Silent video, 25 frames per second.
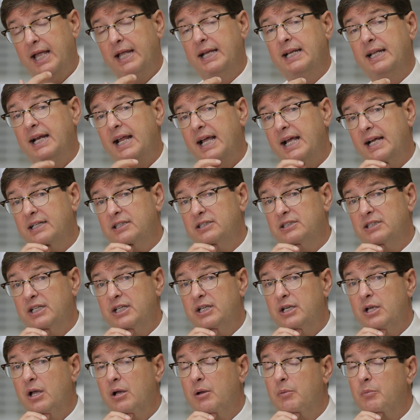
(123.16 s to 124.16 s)
and it
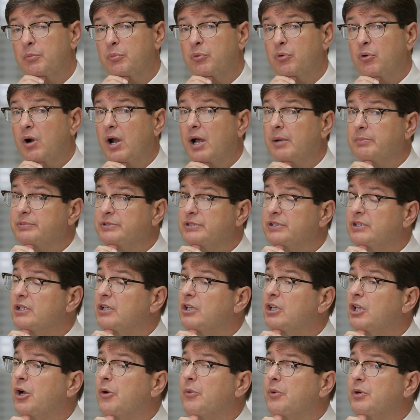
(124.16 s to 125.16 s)
actually props the
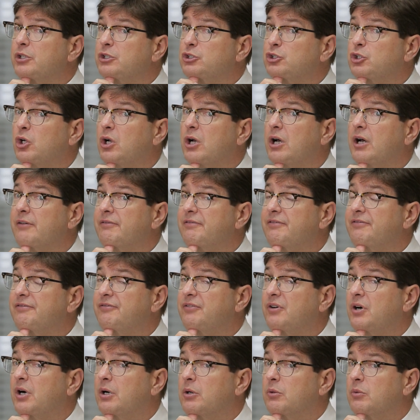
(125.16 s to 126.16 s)
lower jaw
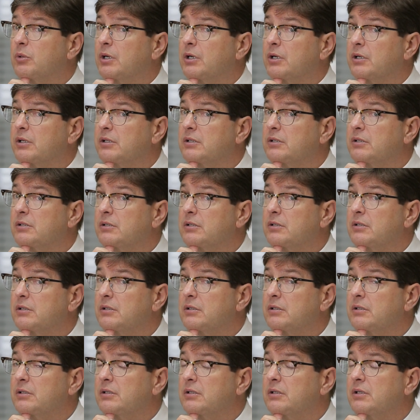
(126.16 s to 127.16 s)
forward
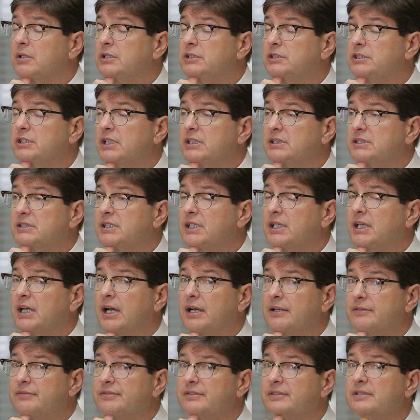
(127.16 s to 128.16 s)
just
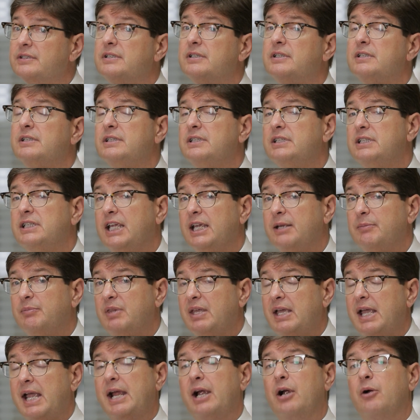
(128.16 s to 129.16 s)
enough to keep
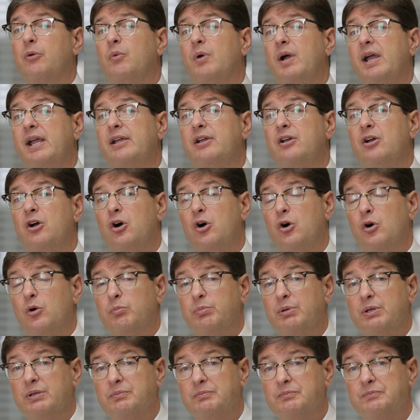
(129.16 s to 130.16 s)
the airway
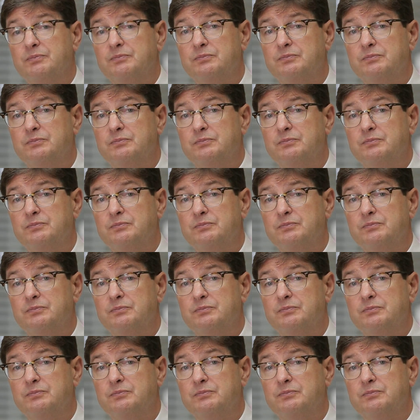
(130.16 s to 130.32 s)
open.